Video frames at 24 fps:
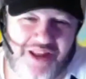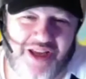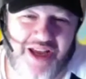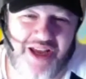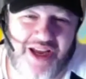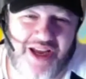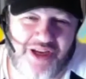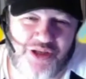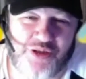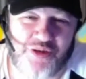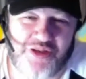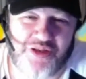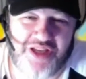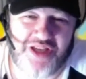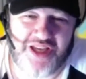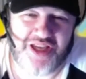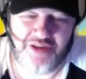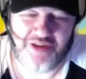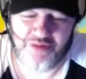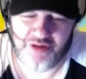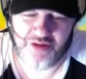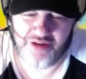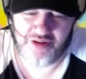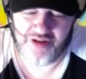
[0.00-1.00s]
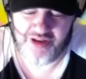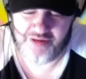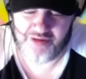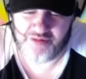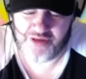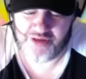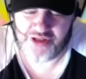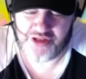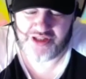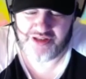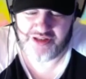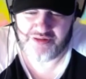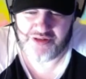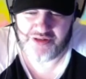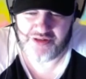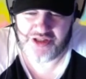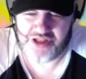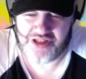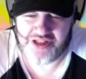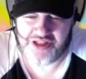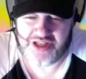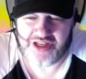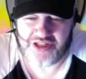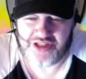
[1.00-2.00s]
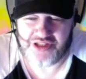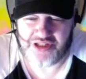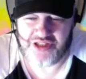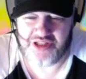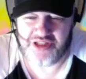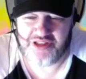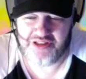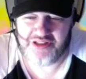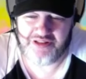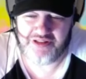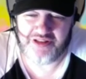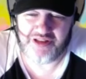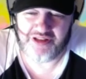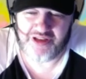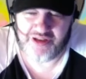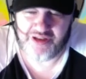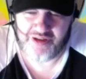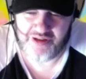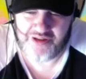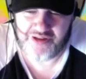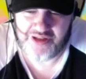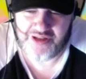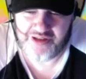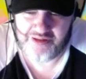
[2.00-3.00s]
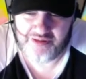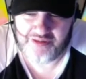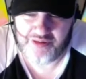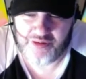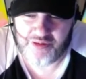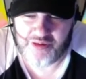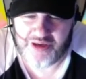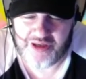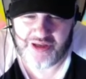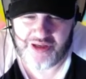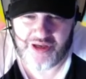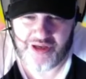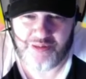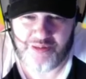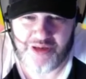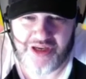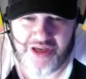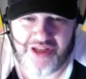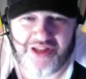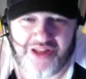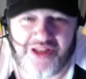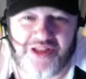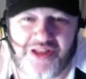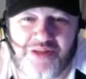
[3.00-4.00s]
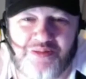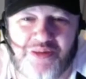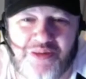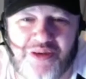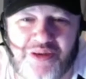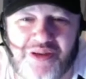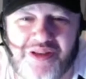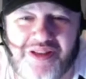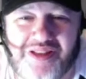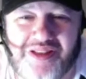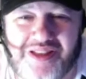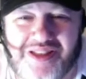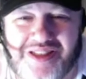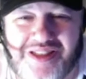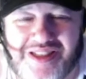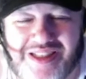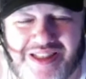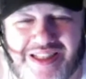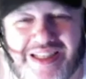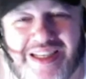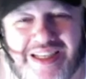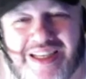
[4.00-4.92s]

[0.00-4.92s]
actual year we're in, which is actually, I think quite common at this point, isn't it?